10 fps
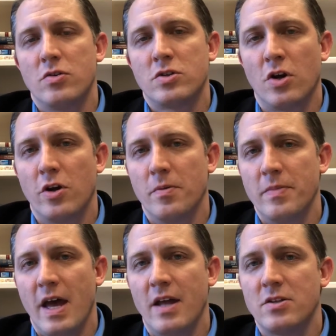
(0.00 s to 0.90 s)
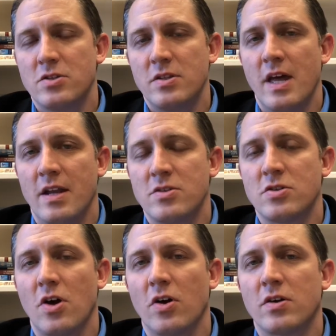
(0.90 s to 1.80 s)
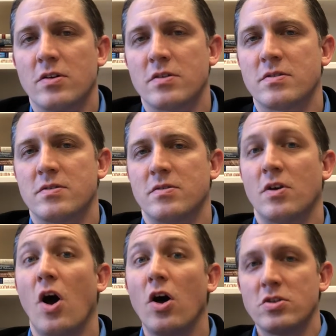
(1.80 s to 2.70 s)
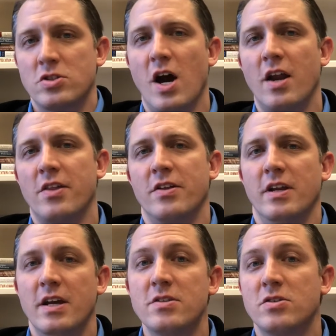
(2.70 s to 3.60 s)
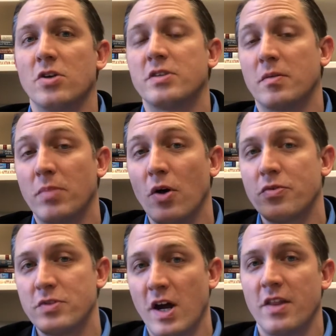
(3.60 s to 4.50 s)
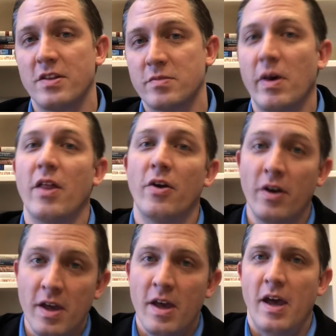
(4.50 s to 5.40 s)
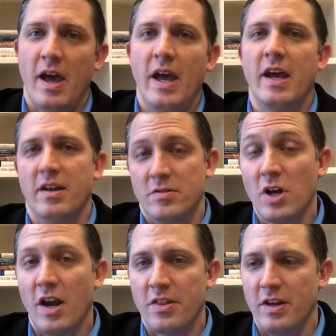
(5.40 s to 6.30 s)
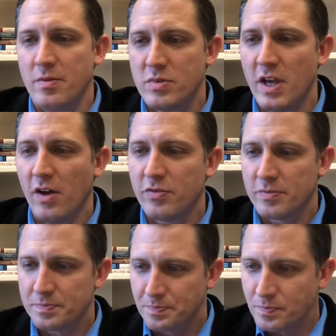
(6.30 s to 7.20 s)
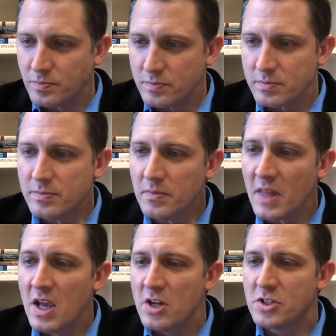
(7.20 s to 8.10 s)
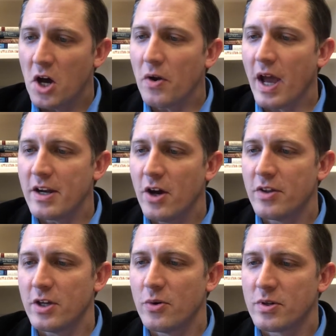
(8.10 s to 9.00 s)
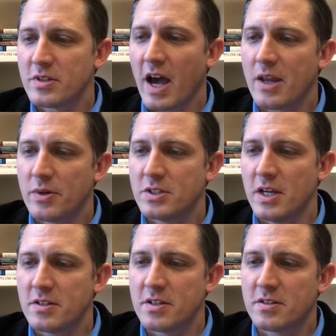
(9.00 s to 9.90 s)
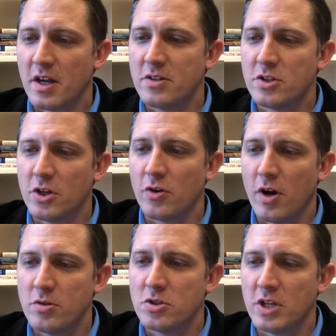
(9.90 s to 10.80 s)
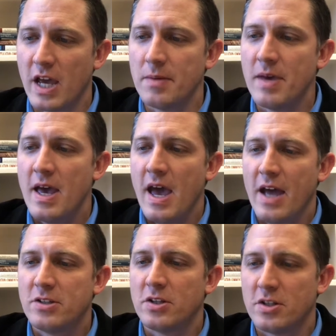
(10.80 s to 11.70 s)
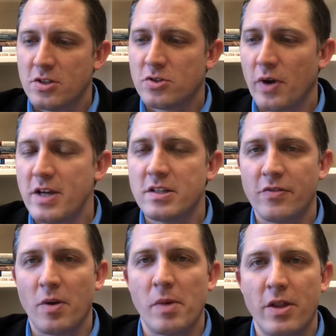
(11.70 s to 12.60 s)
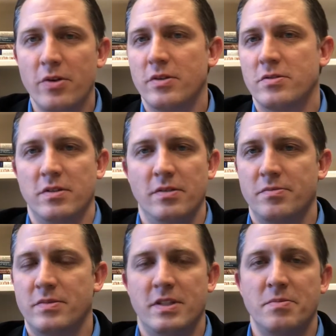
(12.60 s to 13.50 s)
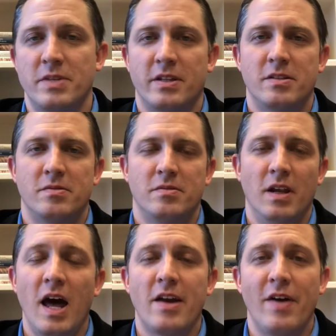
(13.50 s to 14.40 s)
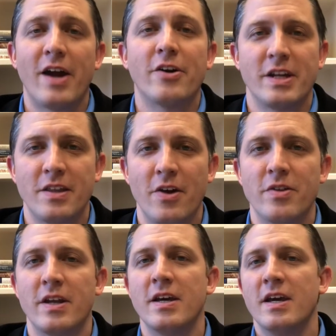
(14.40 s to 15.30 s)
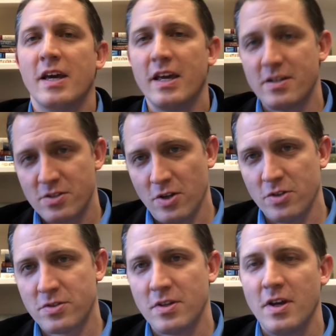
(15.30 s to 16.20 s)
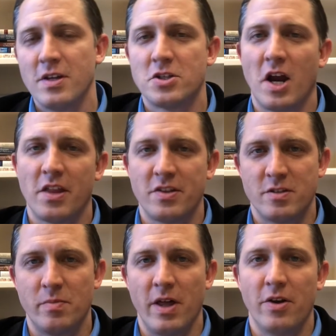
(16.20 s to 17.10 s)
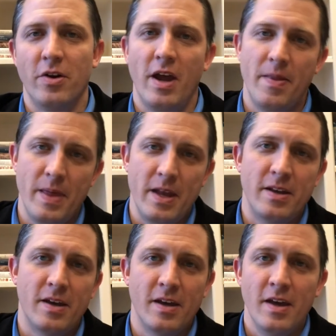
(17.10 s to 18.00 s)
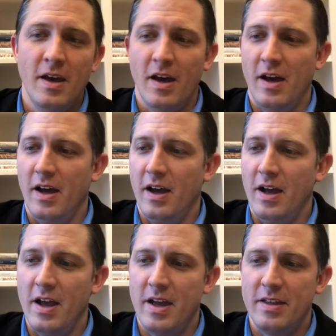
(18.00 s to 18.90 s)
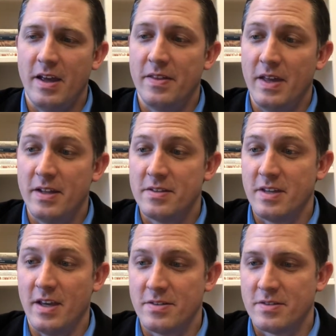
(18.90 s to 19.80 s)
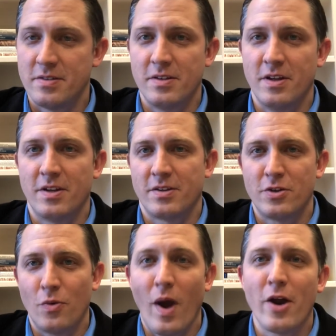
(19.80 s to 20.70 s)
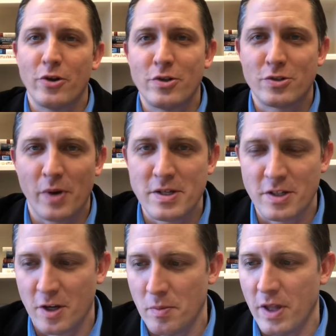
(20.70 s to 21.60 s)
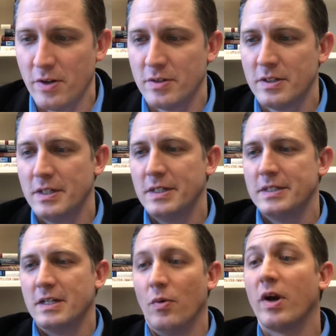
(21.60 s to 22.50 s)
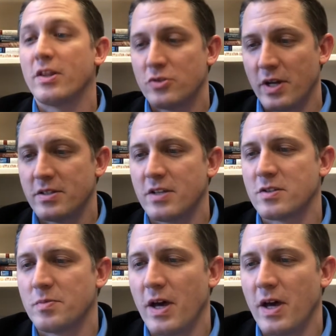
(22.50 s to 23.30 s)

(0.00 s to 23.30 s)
term that Saul calls Jonathan, insulting both Jonathan's mother and Jonathan himself. Don't I know that you were siding with Jesse's son to your own shame and to the disgrace of your mother? There's seems like a lot of irony there that he insults Jonathan's mother and then says, why are you disgracing your mother? One of the translations, by